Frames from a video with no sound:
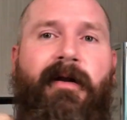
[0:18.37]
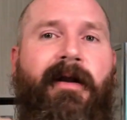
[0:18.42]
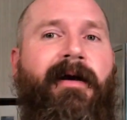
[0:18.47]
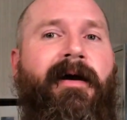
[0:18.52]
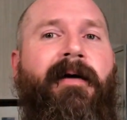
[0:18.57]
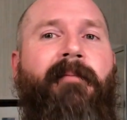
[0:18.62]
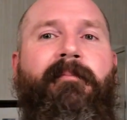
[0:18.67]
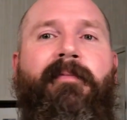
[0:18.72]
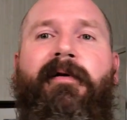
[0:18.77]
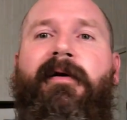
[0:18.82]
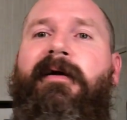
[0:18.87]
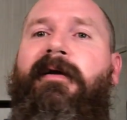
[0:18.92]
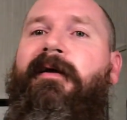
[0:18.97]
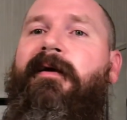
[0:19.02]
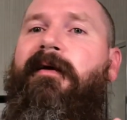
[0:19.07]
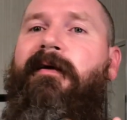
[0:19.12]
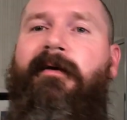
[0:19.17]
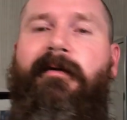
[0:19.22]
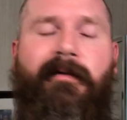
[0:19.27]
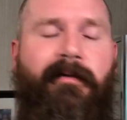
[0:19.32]
but I got plenty
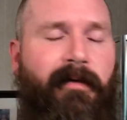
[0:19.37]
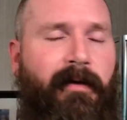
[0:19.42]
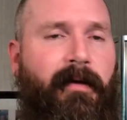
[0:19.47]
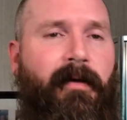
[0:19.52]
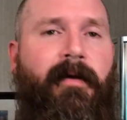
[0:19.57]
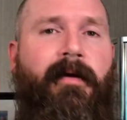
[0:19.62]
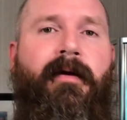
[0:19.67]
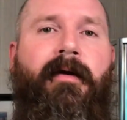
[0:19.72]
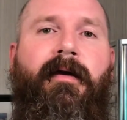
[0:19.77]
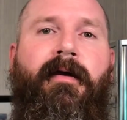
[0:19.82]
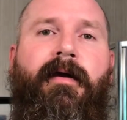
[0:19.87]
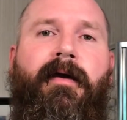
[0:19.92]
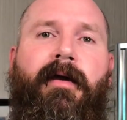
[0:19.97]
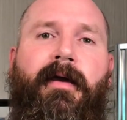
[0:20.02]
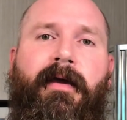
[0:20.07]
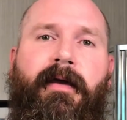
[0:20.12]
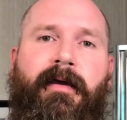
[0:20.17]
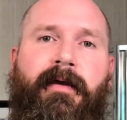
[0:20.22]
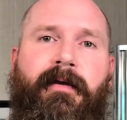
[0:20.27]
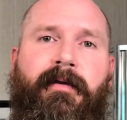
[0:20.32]
here.
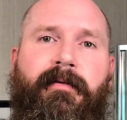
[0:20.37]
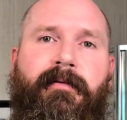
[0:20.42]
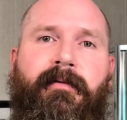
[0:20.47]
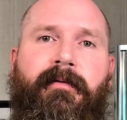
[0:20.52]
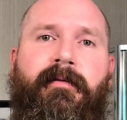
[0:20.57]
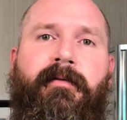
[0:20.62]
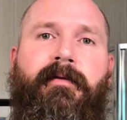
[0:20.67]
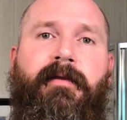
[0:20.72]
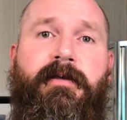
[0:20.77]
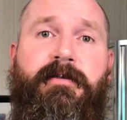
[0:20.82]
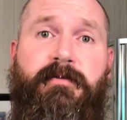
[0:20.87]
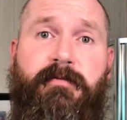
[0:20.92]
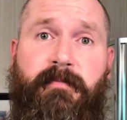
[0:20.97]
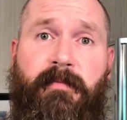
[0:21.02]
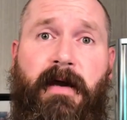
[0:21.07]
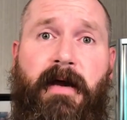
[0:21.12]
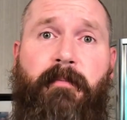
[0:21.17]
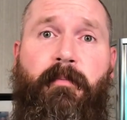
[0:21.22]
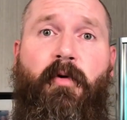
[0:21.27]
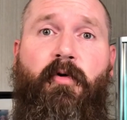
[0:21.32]
And this is
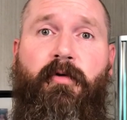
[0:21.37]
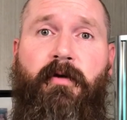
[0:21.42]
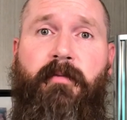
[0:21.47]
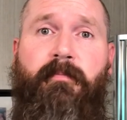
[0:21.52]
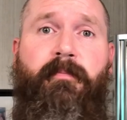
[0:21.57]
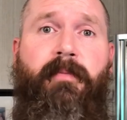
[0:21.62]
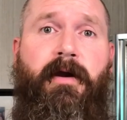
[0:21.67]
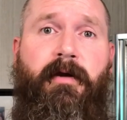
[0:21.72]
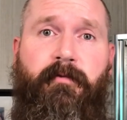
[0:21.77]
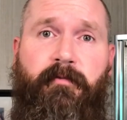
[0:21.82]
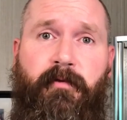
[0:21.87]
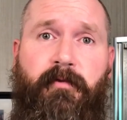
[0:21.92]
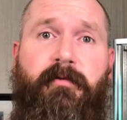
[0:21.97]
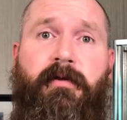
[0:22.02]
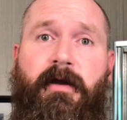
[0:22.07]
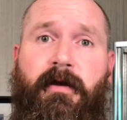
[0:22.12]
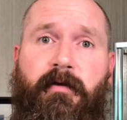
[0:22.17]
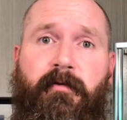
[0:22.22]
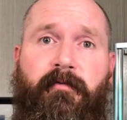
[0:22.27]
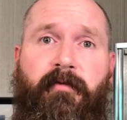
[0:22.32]
my morning beard
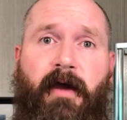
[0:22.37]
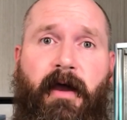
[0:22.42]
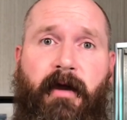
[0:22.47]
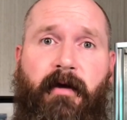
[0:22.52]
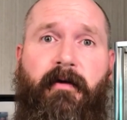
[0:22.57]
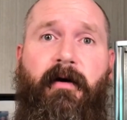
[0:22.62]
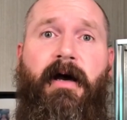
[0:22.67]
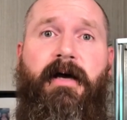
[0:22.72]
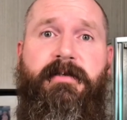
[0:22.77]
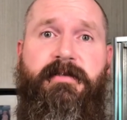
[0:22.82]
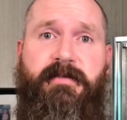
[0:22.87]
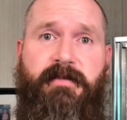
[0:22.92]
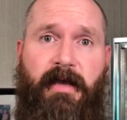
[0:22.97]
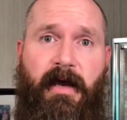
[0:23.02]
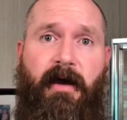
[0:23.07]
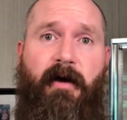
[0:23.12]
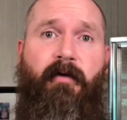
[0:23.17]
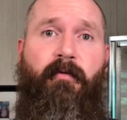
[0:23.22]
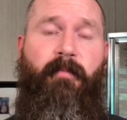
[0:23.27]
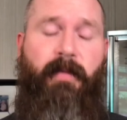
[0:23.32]
routine of how I
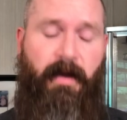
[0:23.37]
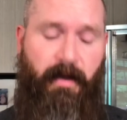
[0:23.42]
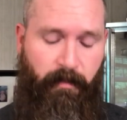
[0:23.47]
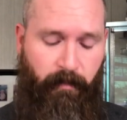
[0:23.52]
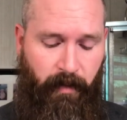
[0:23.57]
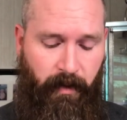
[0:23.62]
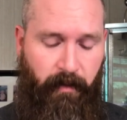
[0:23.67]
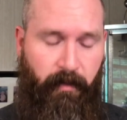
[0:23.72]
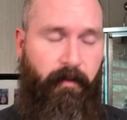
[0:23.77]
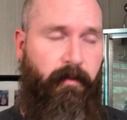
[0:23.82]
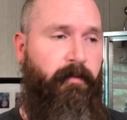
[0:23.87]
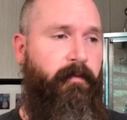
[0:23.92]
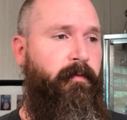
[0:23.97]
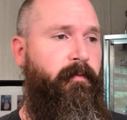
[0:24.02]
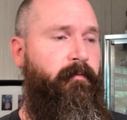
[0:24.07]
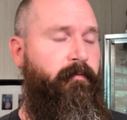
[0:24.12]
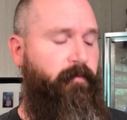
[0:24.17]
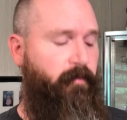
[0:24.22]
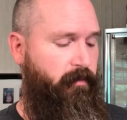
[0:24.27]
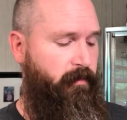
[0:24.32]
style my beard
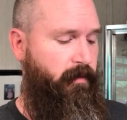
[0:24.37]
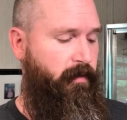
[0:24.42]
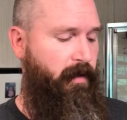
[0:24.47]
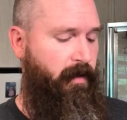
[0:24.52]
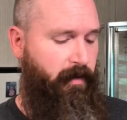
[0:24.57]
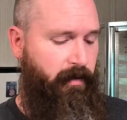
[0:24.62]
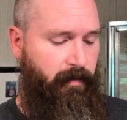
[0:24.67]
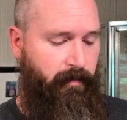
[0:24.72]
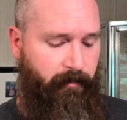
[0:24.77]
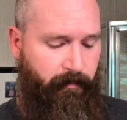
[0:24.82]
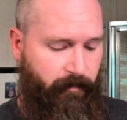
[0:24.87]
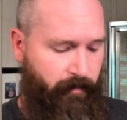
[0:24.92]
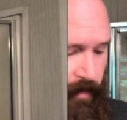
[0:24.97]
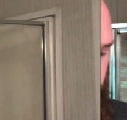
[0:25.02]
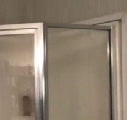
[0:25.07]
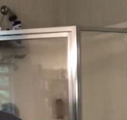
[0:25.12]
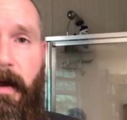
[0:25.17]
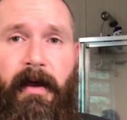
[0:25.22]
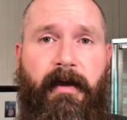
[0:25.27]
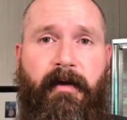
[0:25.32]
for the day.
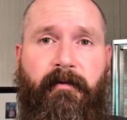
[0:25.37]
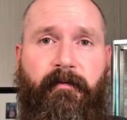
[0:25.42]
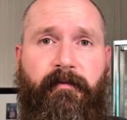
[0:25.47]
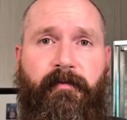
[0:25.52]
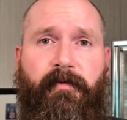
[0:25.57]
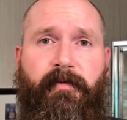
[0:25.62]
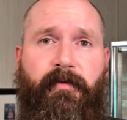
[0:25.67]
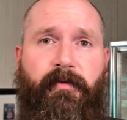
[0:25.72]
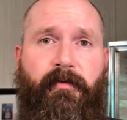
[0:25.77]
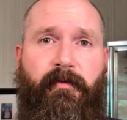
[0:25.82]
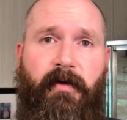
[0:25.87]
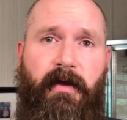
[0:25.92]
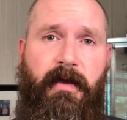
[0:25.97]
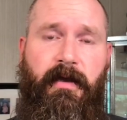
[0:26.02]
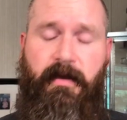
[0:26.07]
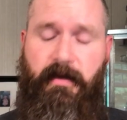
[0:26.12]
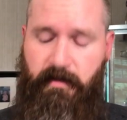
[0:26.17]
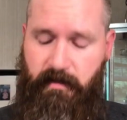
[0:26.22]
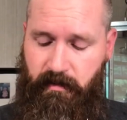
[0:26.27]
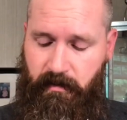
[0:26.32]
I have
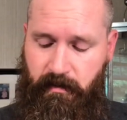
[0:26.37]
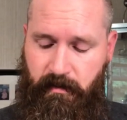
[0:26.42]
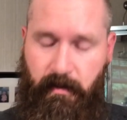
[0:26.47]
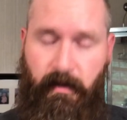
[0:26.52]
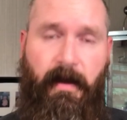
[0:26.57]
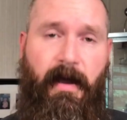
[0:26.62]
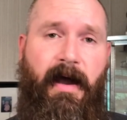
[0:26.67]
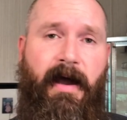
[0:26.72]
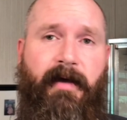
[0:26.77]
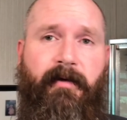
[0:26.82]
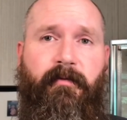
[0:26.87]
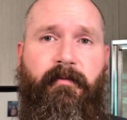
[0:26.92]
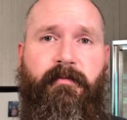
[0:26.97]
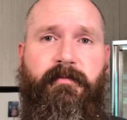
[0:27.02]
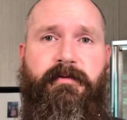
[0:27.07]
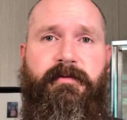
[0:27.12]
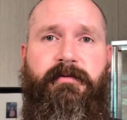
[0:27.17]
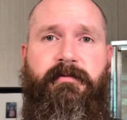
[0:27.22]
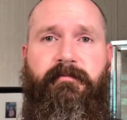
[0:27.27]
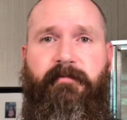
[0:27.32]
3
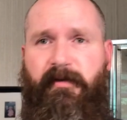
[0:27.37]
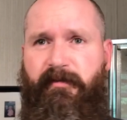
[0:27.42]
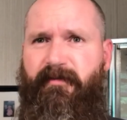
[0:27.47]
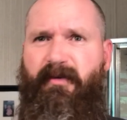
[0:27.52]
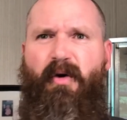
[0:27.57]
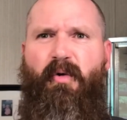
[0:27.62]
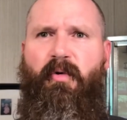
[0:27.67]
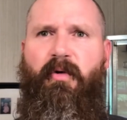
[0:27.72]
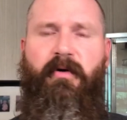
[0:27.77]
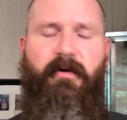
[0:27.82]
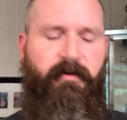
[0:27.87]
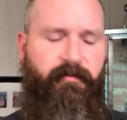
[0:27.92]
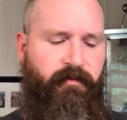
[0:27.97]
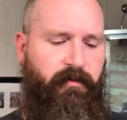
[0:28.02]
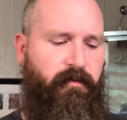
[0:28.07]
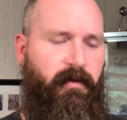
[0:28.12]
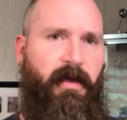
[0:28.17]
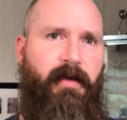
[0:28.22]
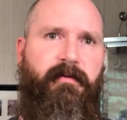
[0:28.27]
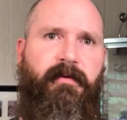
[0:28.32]
items, well 4 if
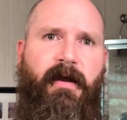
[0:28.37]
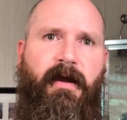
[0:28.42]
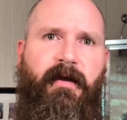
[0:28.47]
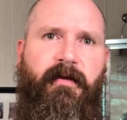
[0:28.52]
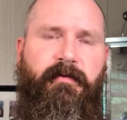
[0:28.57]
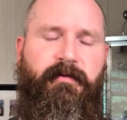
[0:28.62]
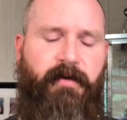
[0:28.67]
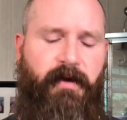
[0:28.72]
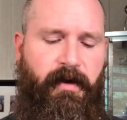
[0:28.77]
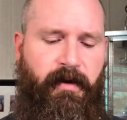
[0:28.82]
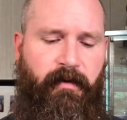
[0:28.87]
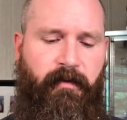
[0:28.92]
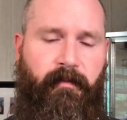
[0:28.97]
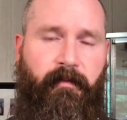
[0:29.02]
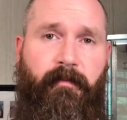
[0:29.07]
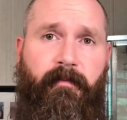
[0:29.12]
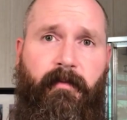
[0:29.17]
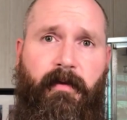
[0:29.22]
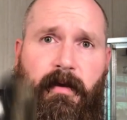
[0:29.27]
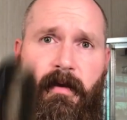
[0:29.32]
you count the hair dryer.
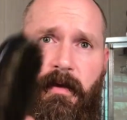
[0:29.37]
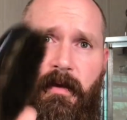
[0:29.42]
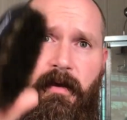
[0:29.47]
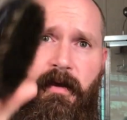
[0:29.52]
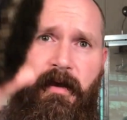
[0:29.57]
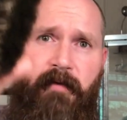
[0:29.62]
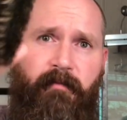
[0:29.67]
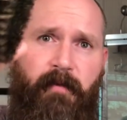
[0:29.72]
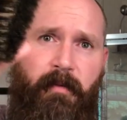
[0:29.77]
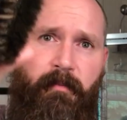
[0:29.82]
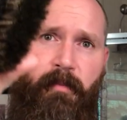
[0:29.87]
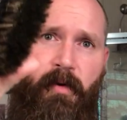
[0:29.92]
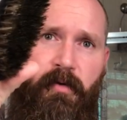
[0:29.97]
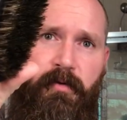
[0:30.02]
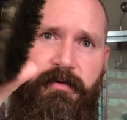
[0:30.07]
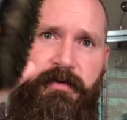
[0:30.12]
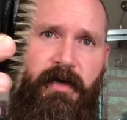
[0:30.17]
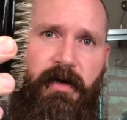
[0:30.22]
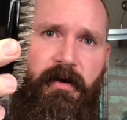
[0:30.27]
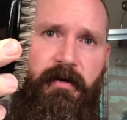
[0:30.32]
I have my
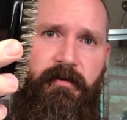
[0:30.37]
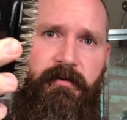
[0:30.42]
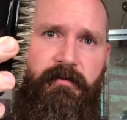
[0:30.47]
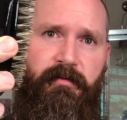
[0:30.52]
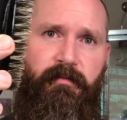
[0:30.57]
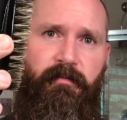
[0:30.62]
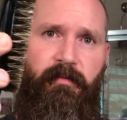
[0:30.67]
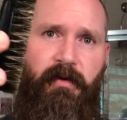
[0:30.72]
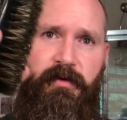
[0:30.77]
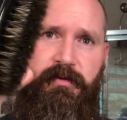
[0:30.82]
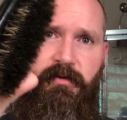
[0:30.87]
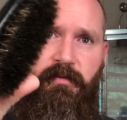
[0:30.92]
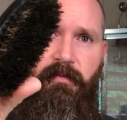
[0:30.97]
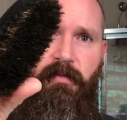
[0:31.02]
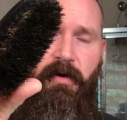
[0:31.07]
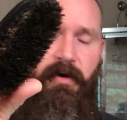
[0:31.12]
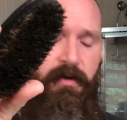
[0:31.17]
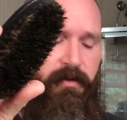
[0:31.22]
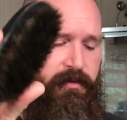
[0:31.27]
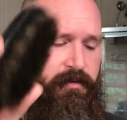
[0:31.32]
boar's hair bristle
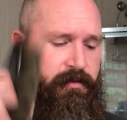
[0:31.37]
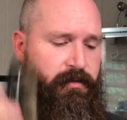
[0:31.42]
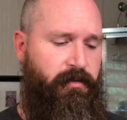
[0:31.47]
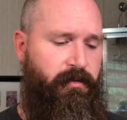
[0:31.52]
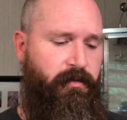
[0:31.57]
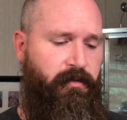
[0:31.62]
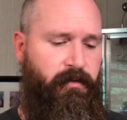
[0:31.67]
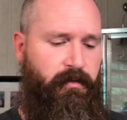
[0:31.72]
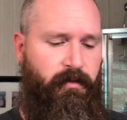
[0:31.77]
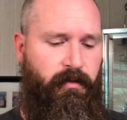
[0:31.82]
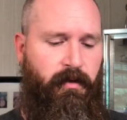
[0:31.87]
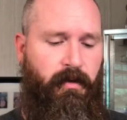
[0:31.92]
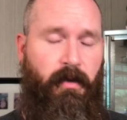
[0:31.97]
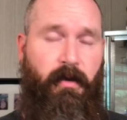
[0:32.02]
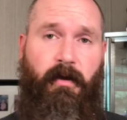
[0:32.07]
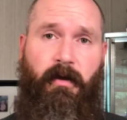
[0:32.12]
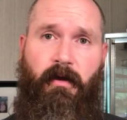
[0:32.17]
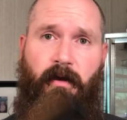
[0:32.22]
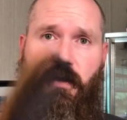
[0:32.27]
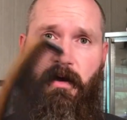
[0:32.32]
brush,
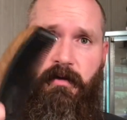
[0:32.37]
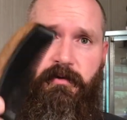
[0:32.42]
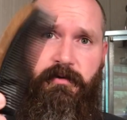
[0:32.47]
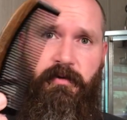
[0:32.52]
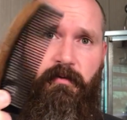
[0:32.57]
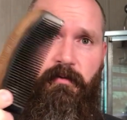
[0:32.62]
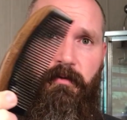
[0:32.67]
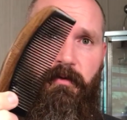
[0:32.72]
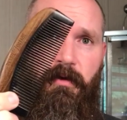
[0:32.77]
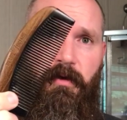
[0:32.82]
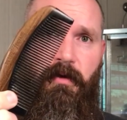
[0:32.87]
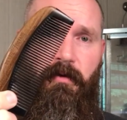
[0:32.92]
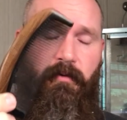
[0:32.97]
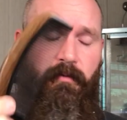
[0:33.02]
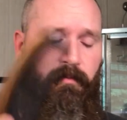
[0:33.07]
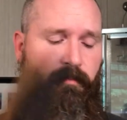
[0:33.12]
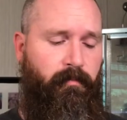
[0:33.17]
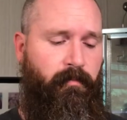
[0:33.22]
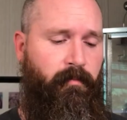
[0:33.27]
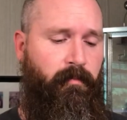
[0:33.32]
oxhorn
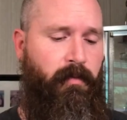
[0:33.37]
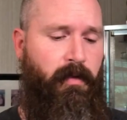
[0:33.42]
comb,